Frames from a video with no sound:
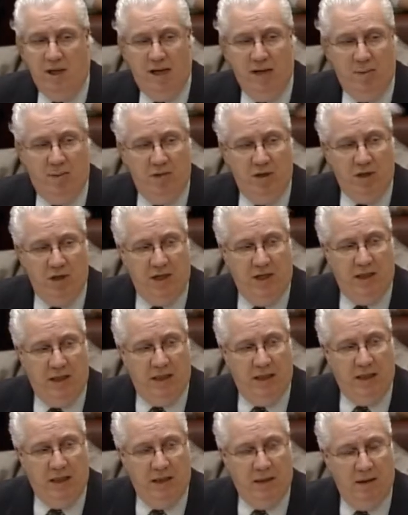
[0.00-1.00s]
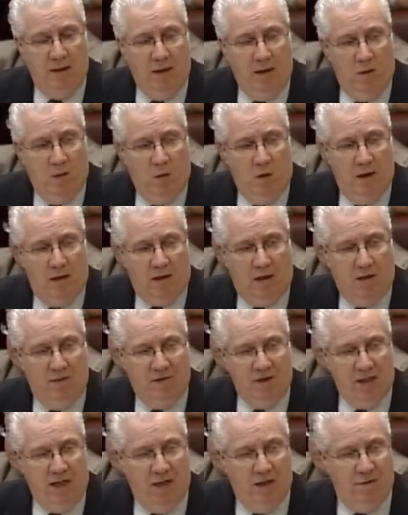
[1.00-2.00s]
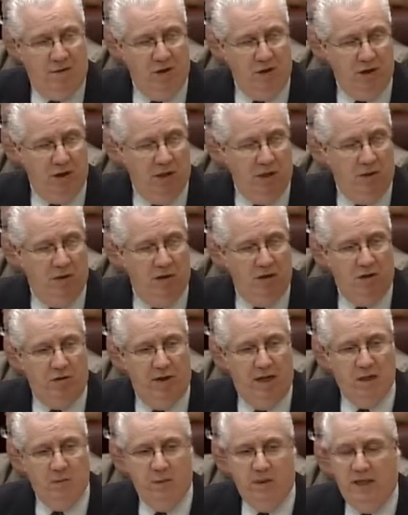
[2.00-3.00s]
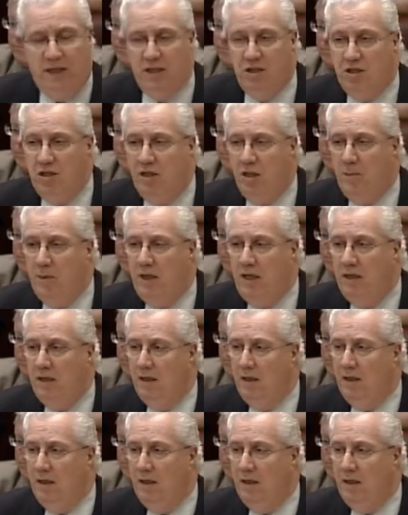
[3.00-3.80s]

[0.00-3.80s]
I appreciate the work of Senator Fuschillo and the Transportation Committee